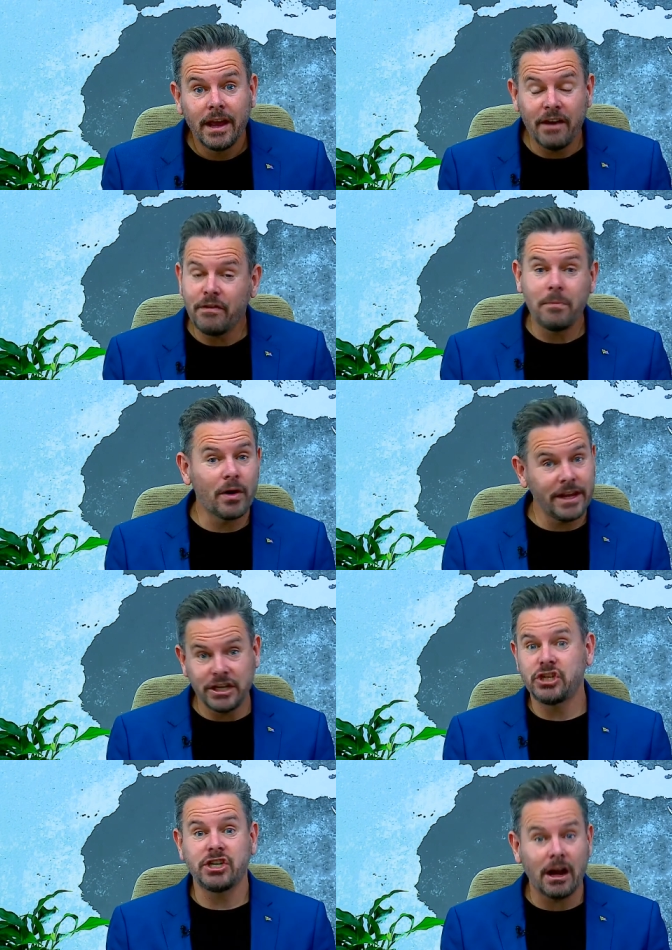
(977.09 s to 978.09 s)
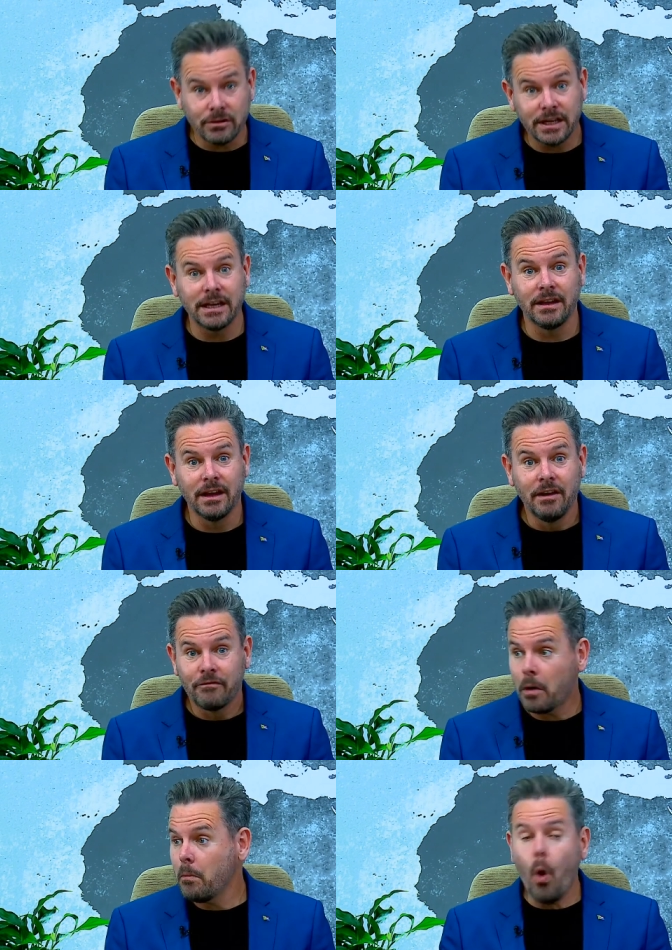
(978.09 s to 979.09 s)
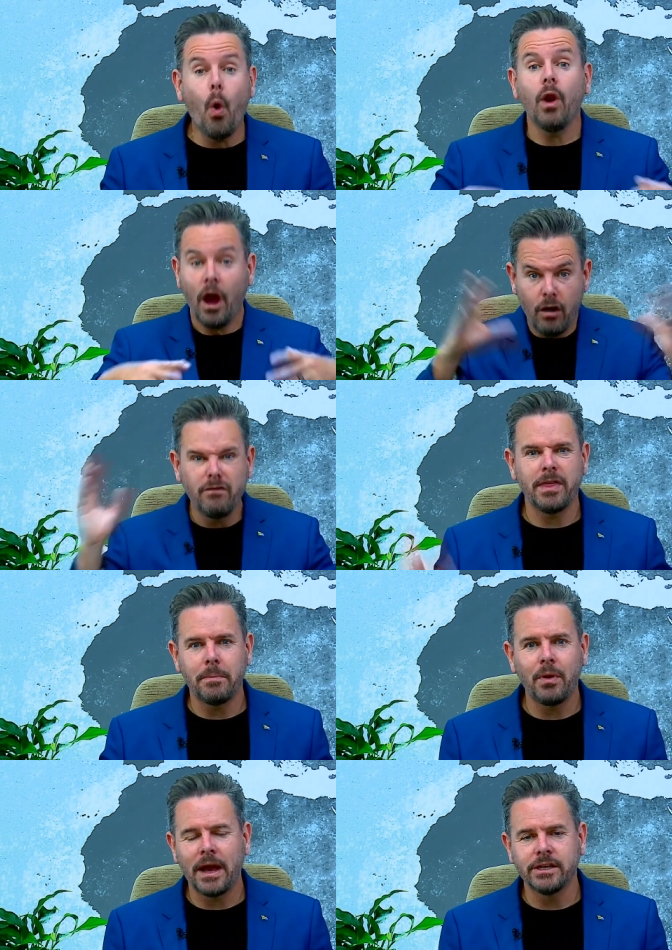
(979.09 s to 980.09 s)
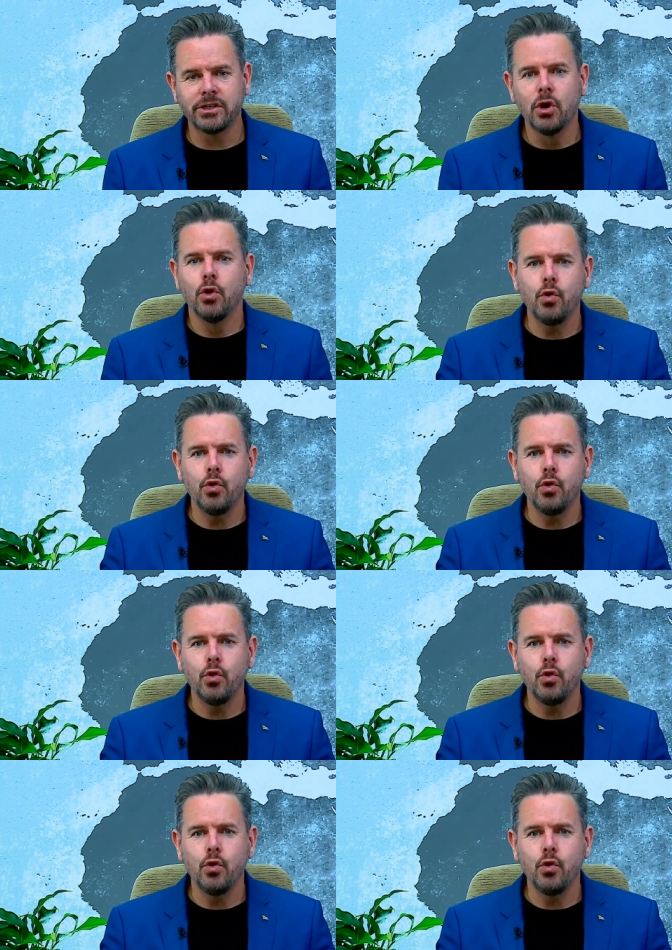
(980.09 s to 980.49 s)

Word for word: Everybody is shouting from all over the place